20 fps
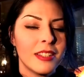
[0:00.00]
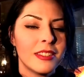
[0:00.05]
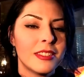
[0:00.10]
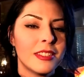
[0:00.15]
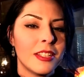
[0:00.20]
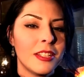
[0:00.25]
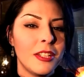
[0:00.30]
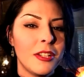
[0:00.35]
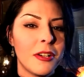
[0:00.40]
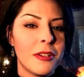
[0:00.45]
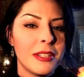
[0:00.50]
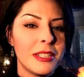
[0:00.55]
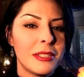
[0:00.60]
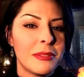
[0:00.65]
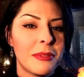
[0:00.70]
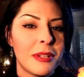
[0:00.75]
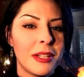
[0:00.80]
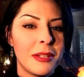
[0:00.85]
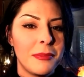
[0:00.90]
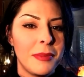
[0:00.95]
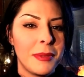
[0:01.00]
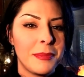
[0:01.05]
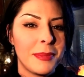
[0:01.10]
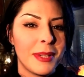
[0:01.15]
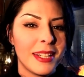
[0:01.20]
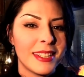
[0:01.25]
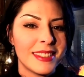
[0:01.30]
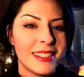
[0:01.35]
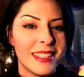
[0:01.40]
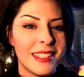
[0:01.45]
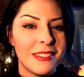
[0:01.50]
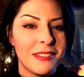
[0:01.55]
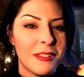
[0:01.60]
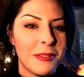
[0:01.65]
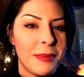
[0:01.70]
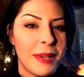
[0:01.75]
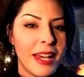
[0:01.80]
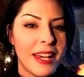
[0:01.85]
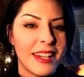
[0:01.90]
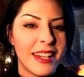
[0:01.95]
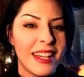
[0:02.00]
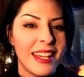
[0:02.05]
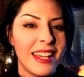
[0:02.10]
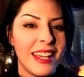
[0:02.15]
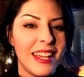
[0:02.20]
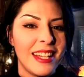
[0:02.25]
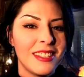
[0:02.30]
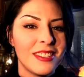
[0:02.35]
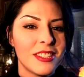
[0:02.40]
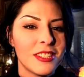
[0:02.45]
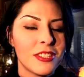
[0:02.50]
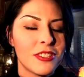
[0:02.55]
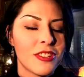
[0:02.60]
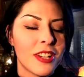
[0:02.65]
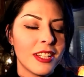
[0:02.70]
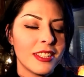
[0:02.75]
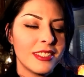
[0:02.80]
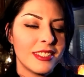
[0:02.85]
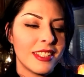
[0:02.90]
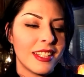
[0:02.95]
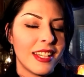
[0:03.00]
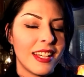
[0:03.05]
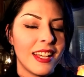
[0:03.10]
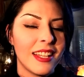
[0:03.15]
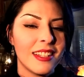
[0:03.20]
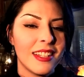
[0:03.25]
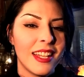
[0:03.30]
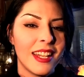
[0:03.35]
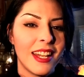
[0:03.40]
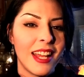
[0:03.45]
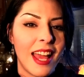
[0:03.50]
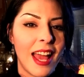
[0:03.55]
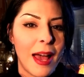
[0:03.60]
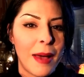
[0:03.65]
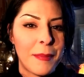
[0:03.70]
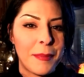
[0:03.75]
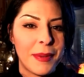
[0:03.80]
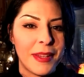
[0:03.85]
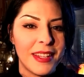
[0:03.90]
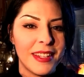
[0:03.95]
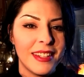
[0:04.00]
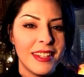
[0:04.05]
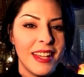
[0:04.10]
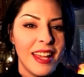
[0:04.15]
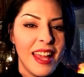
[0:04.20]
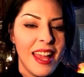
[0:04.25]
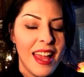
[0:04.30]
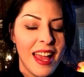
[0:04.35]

So you always want to be positive about it and just trust it and let it happen.